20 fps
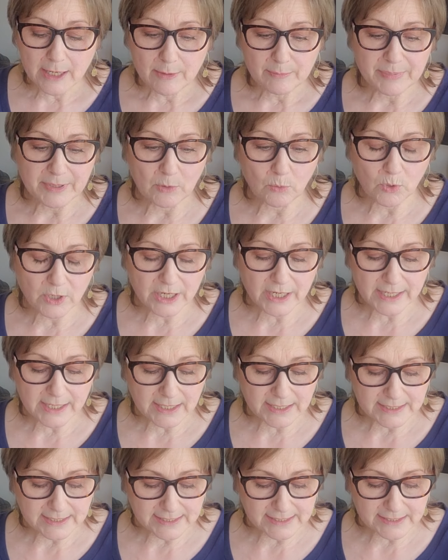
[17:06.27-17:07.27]
But what
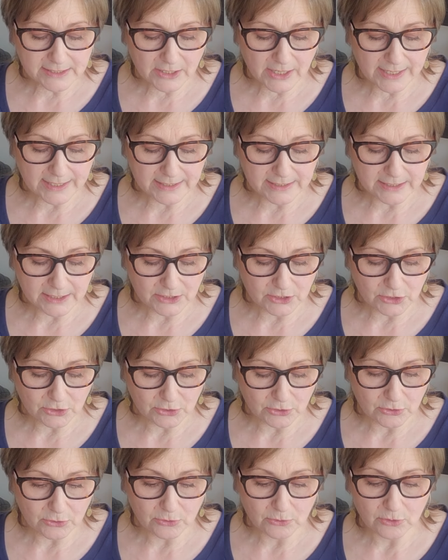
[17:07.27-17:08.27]
I decided to
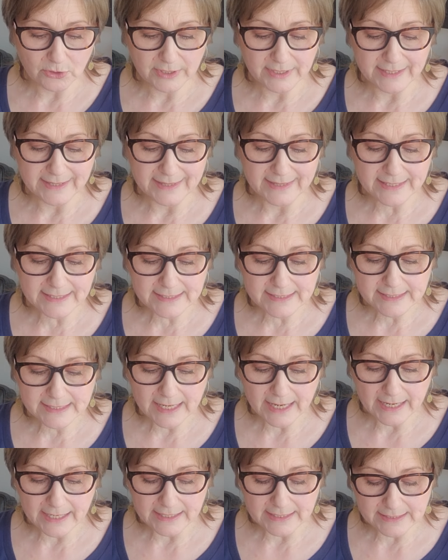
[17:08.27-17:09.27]
do in this
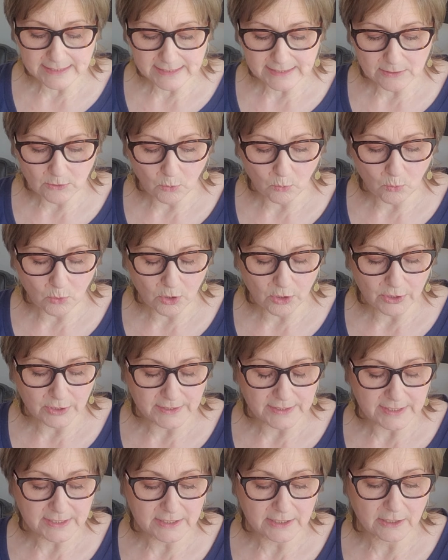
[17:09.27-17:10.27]
case
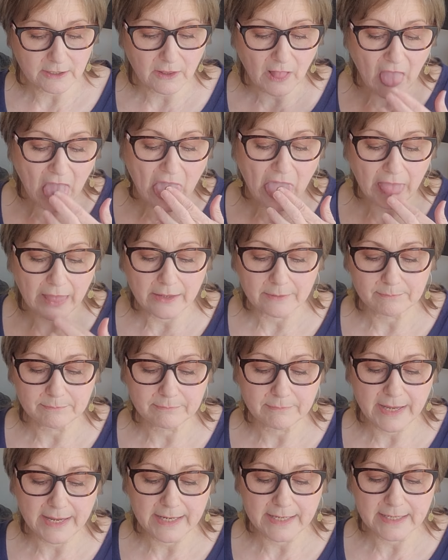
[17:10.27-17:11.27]
was to
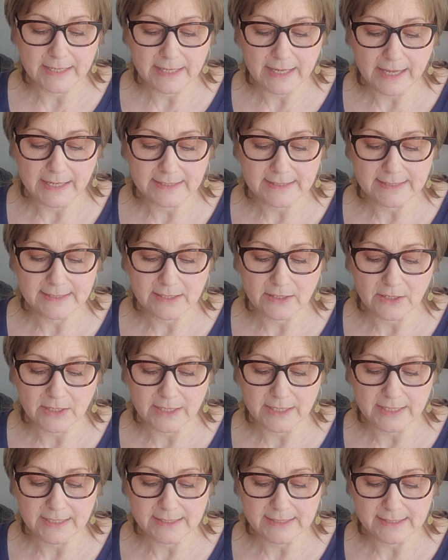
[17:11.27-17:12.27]
make a
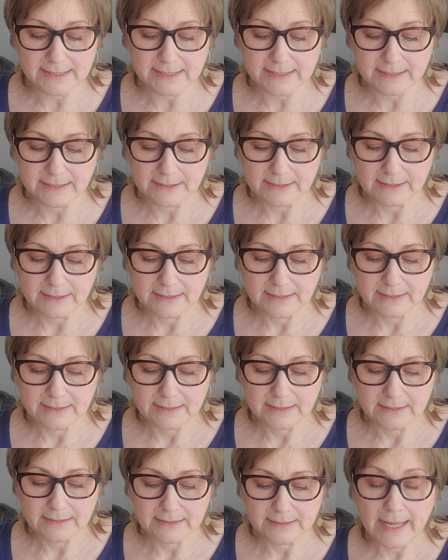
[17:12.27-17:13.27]
size
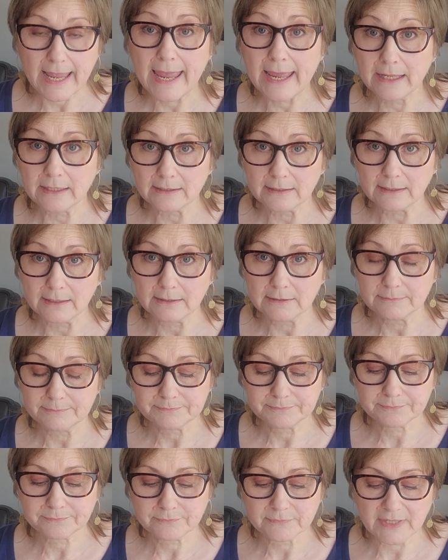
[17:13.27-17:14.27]
L,
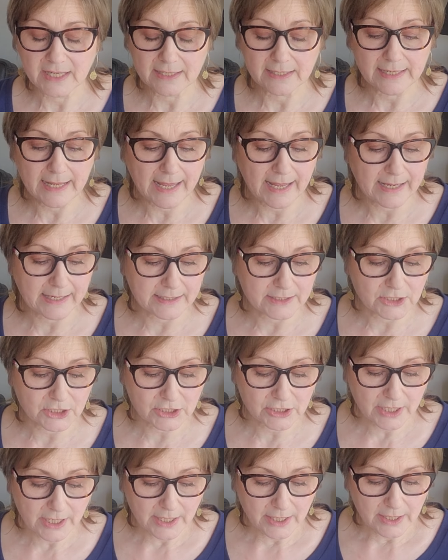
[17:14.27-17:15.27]
a
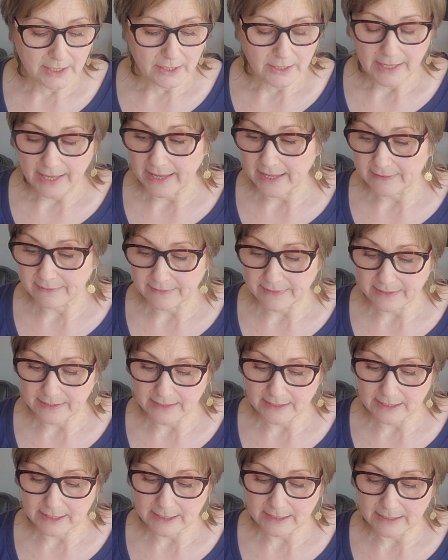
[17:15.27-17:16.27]
large, and
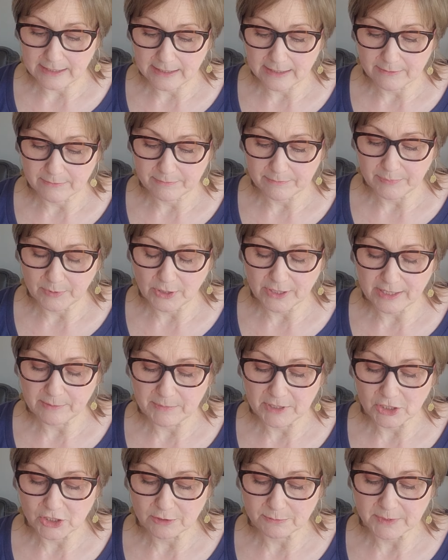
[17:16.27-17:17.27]
the body
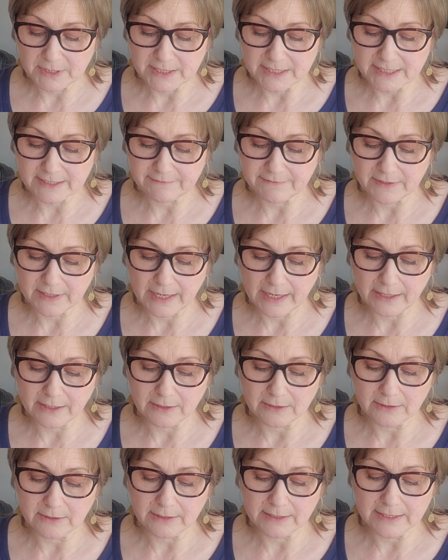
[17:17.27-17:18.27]
measurements for
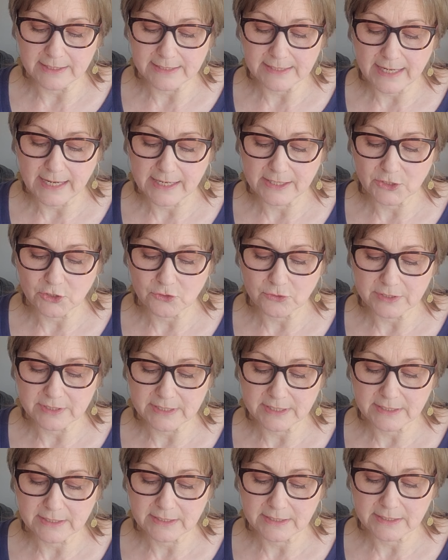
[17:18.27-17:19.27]
L is 100